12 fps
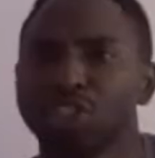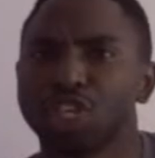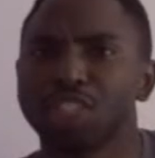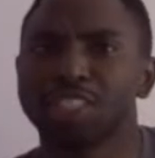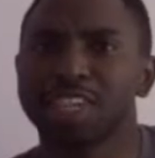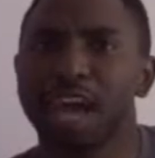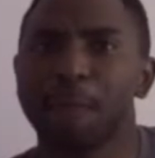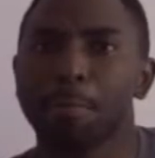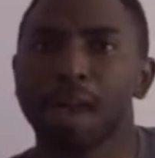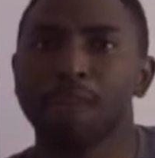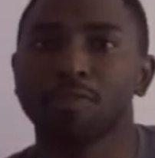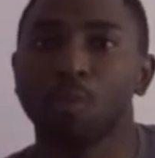just got
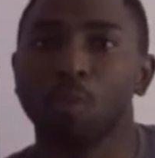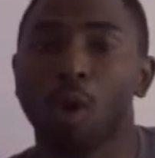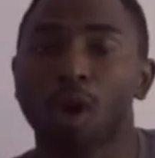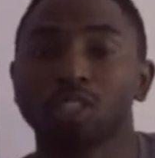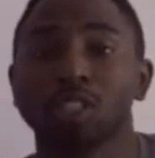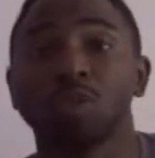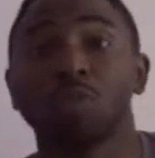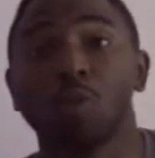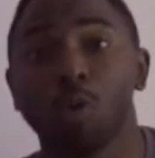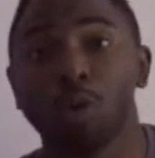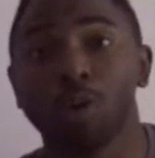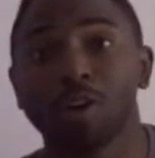back from watching
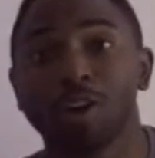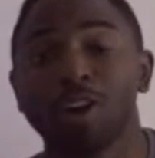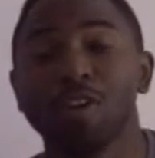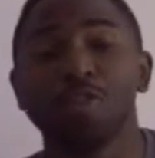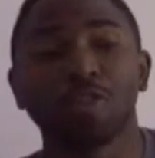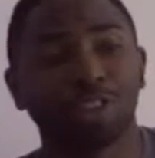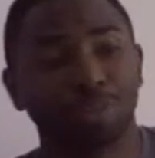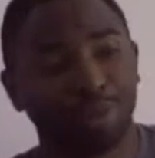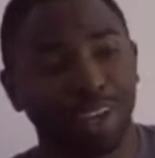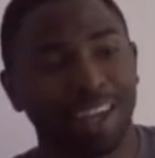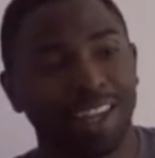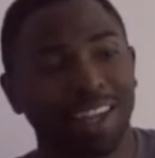WARE for the
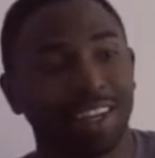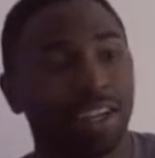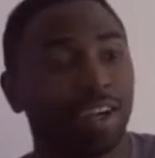Planet